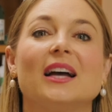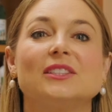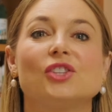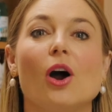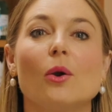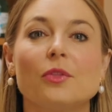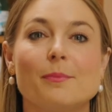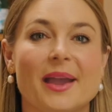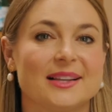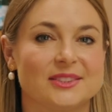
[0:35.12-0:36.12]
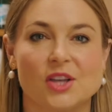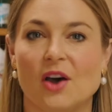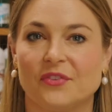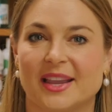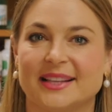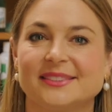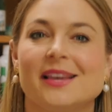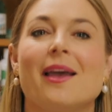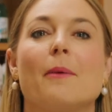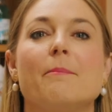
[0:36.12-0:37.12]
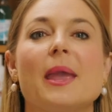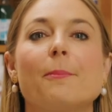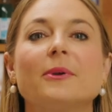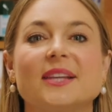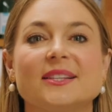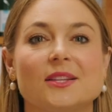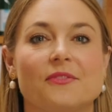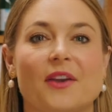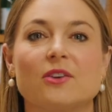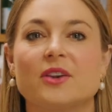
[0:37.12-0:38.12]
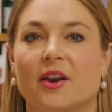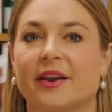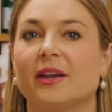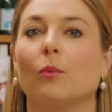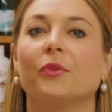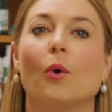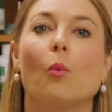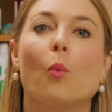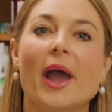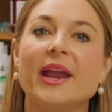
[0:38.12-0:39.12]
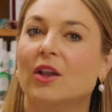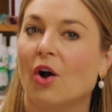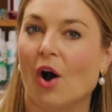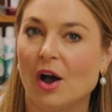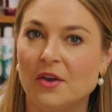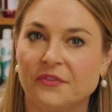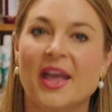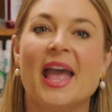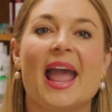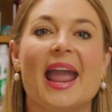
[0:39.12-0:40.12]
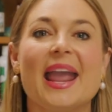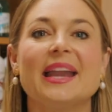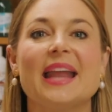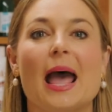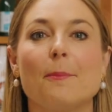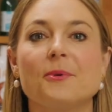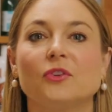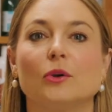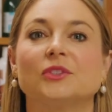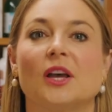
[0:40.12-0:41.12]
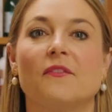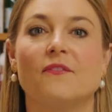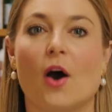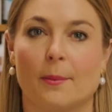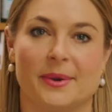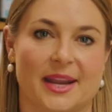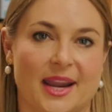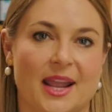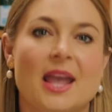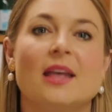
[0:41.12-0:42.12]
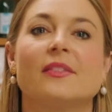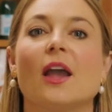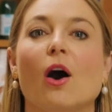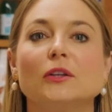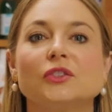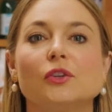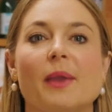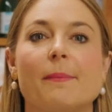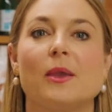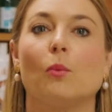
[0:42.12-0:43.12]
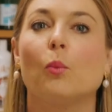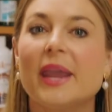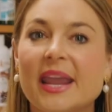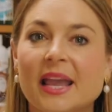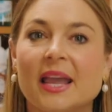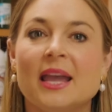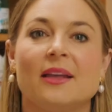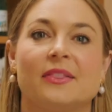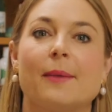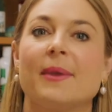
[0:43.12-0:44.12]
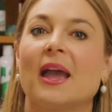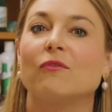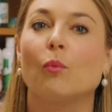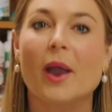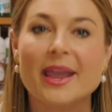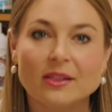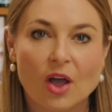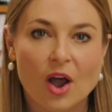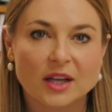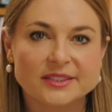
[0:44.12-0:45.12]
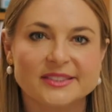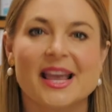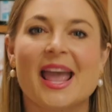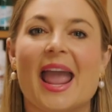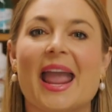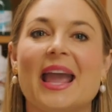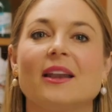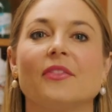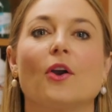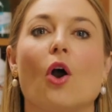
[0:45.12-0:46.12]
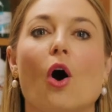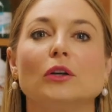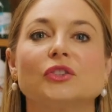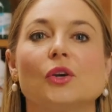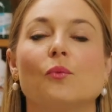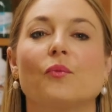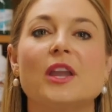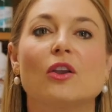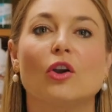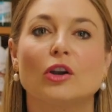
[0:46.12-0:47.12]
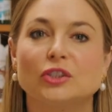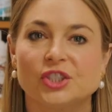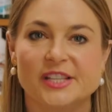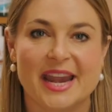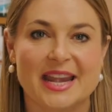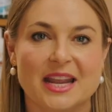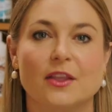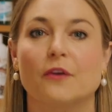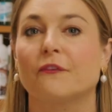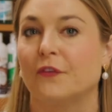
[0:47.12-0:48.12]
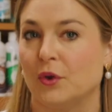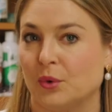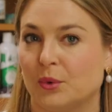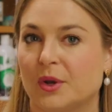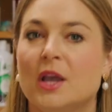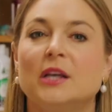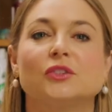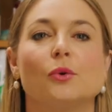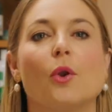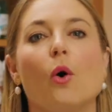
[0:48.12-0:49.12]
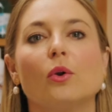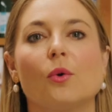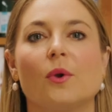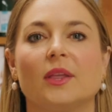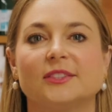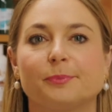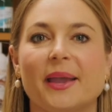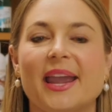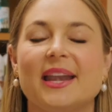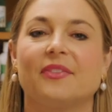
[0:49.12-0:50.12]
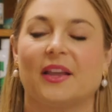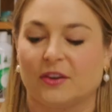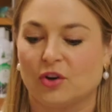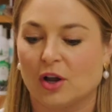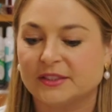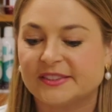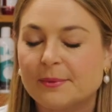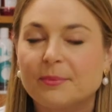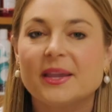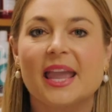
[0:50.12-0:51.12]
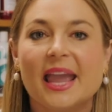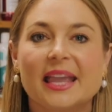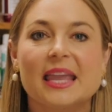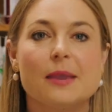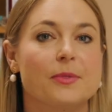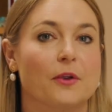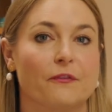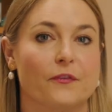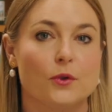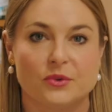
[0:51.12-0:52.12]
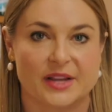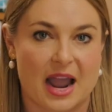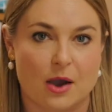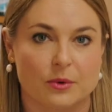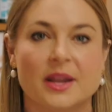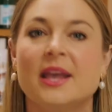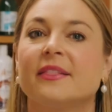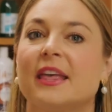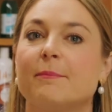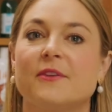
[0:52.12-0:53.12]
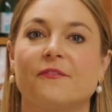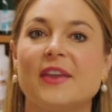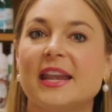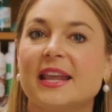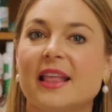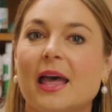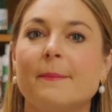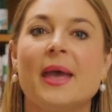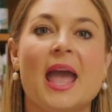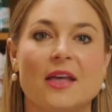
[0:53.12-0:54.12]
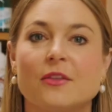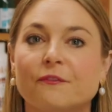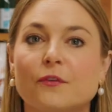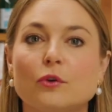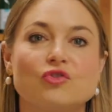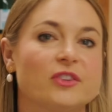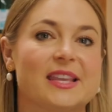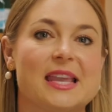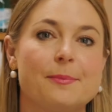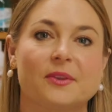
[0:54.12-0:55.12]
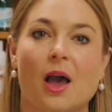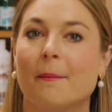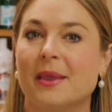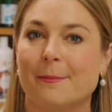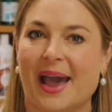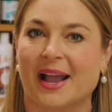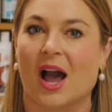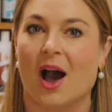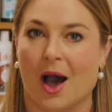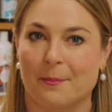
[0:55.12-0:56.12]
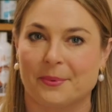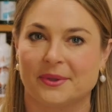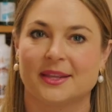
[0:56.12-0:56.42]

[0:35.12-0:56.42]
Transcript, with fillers: a dog with megaesophagus may present to the veterinarian with a wet cough and episodes of vomiting. They also may be weak, they may have weight loss, and they're also regurgitating their food. So an owner will explain that the dog simply can't keep their food down. They've been feeding them and the food just keeps coming back up.